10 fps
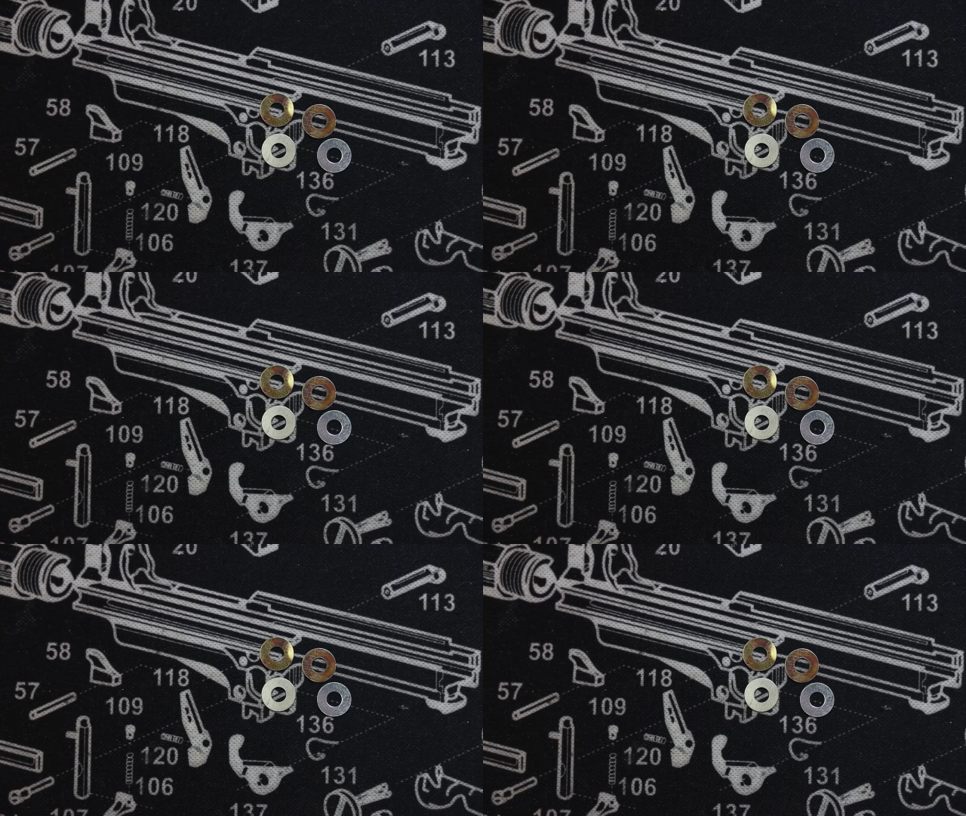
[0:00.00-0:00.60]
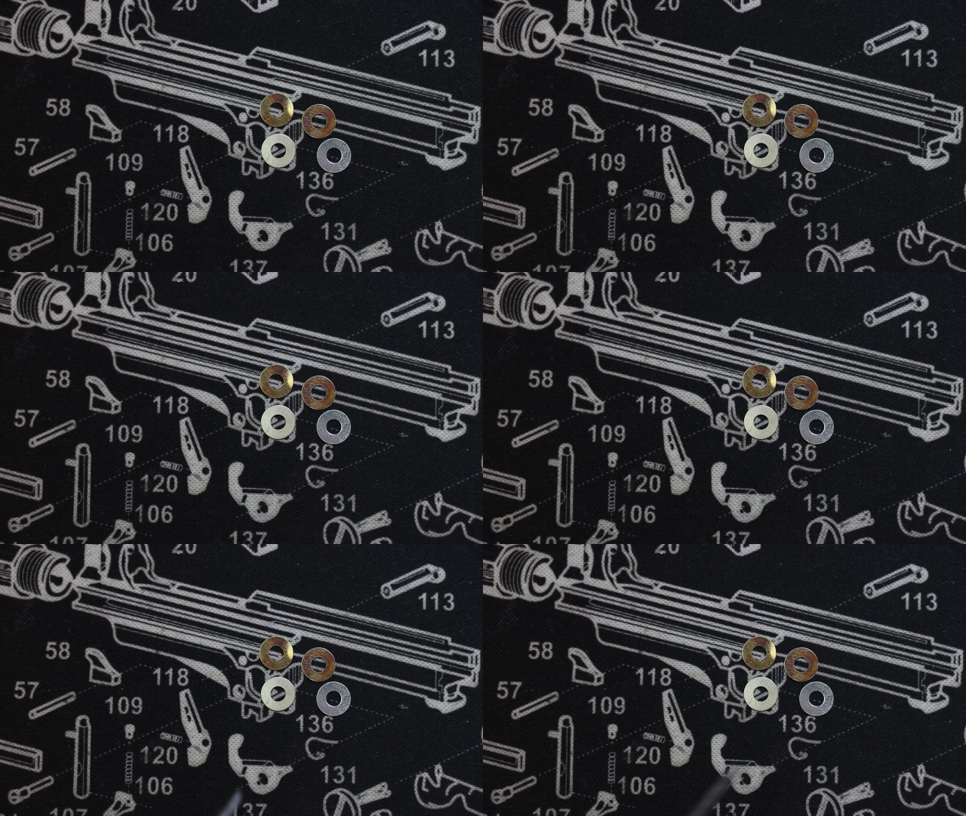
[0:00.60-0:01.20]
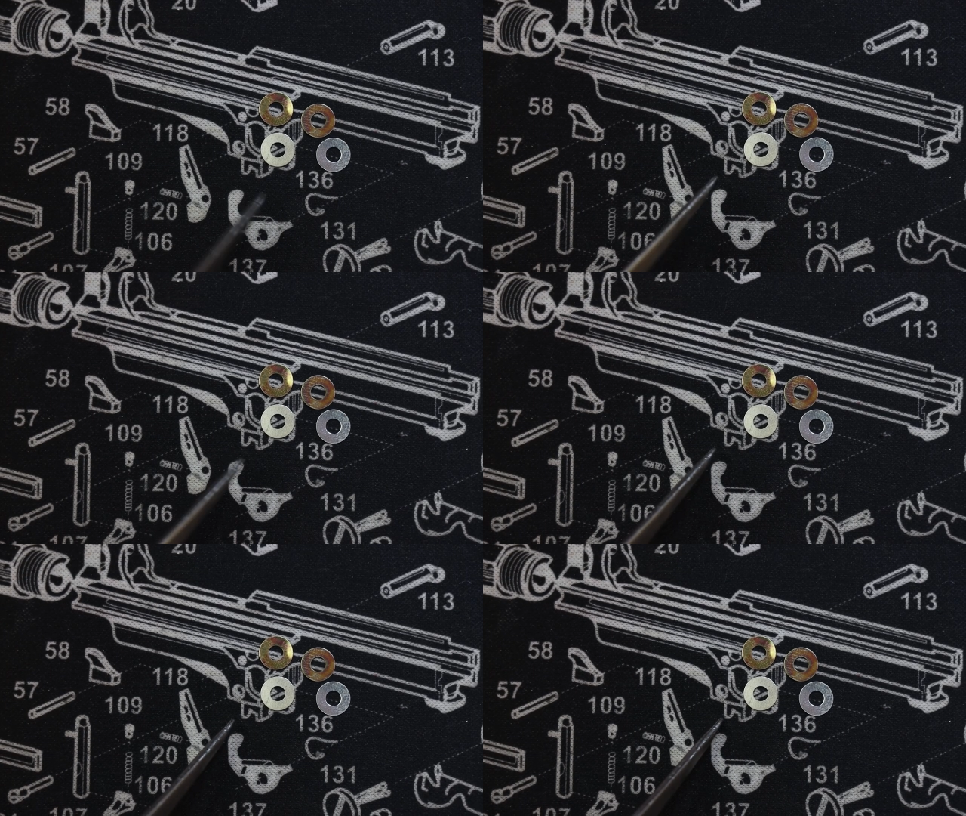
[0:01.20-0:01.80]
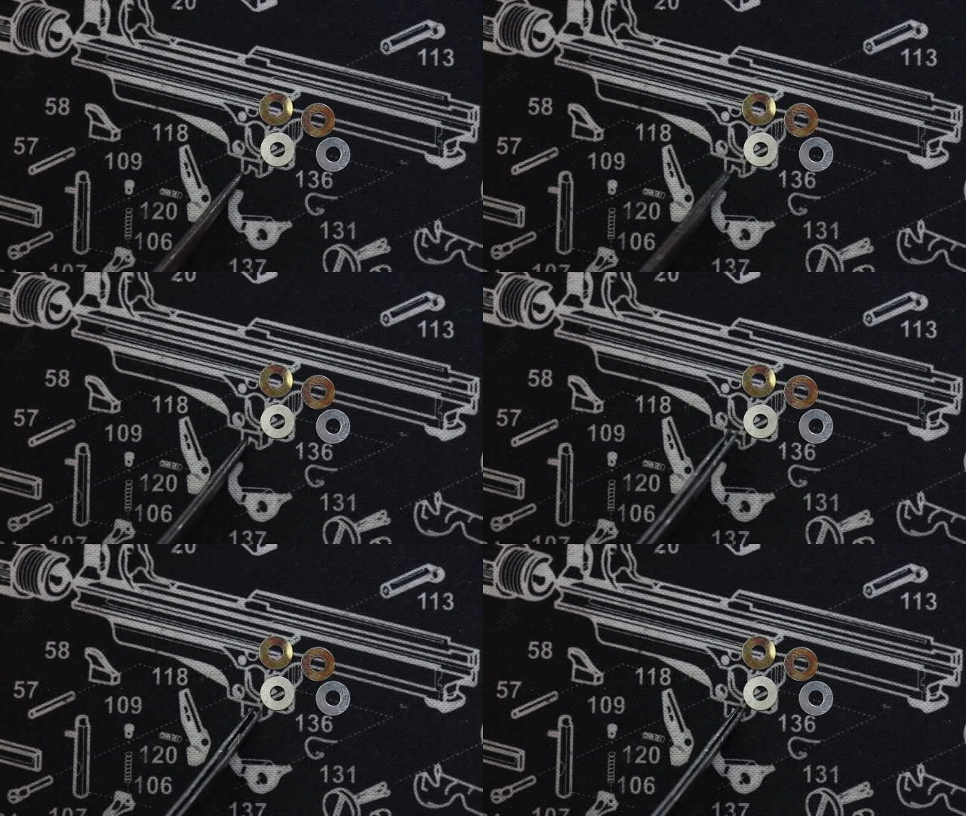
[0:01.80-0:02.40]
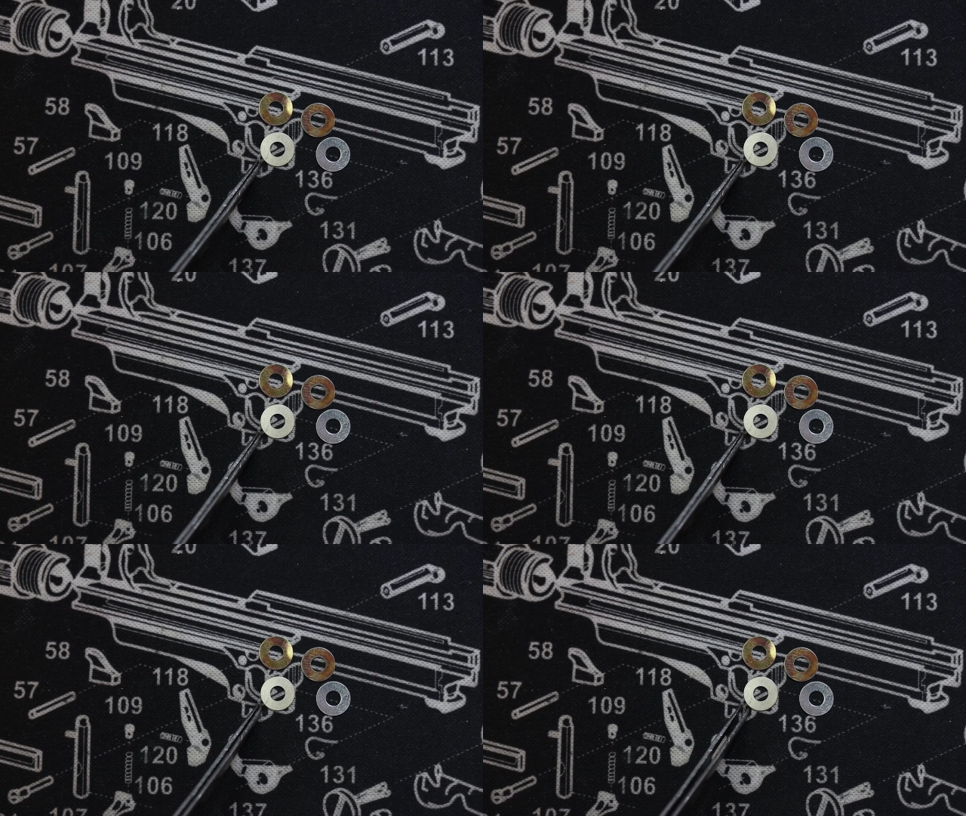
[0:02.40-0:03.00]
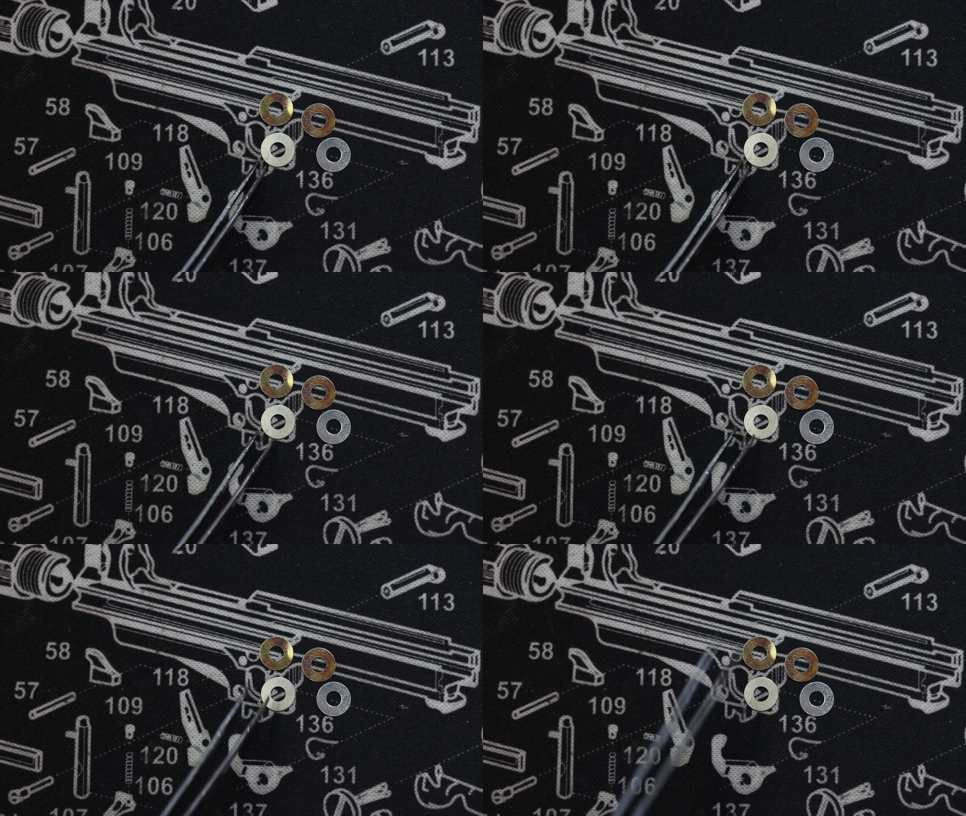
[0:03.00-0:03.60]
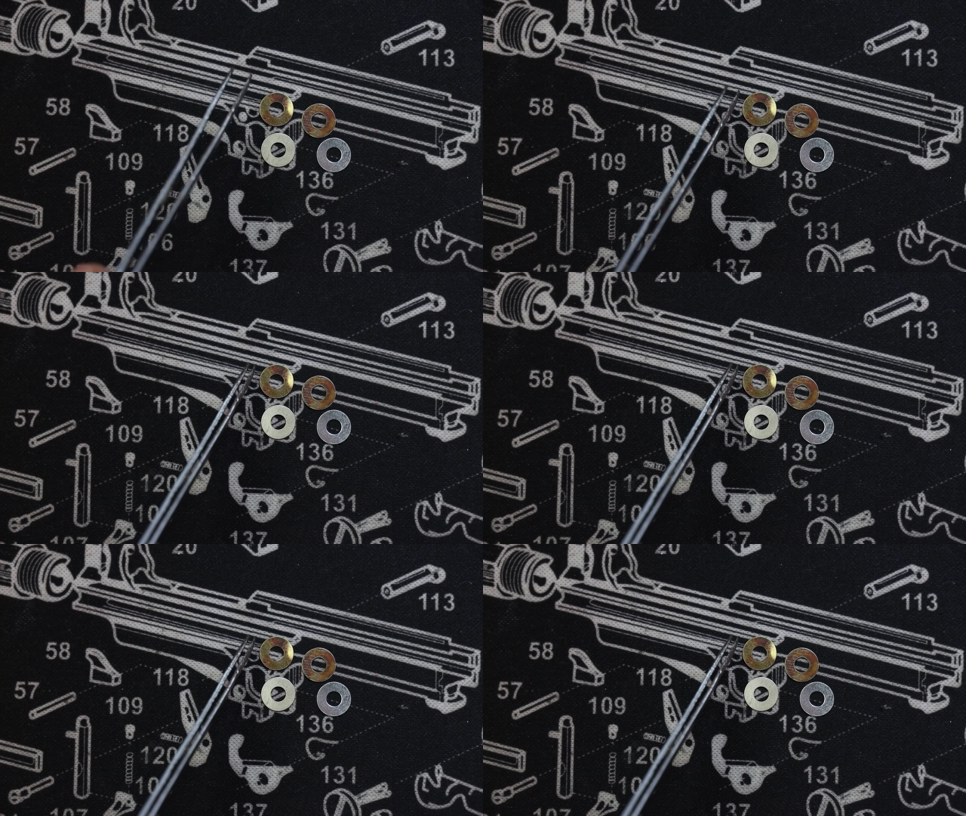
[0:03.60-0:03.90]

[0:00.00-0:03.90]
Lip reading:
(no speaker visible)